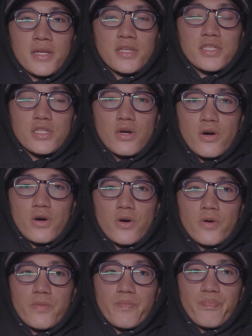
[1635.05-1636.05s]

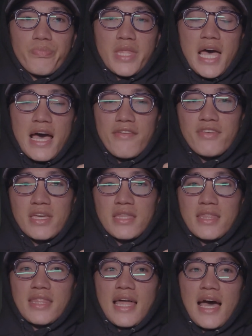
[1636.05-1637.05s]
So
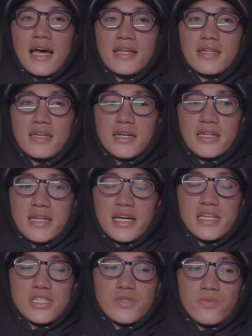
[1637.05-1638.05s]
having that done
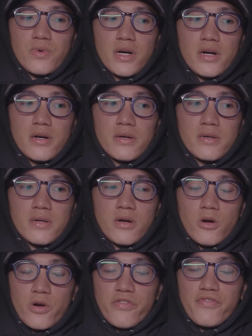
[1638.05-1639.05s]
as well,
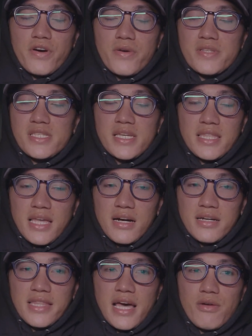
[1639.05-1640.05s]
or focusing
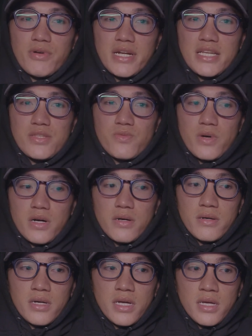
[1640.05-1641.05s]
on that one as
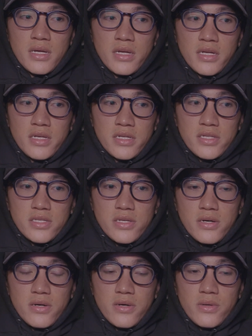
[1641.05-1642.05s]
well.
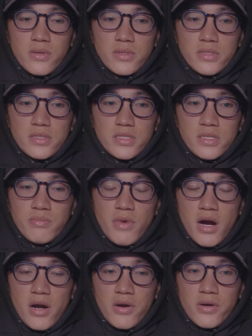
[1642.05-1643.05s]
So
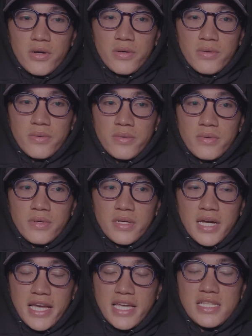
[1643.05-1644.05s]
tomorrow,
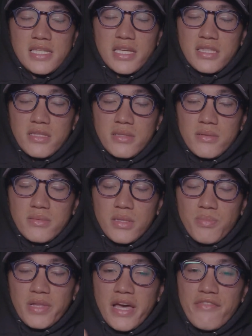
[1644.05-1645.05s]
I guess like the
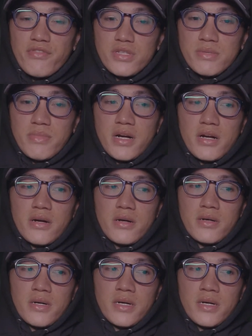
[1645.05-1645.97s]
plan for tomorrow,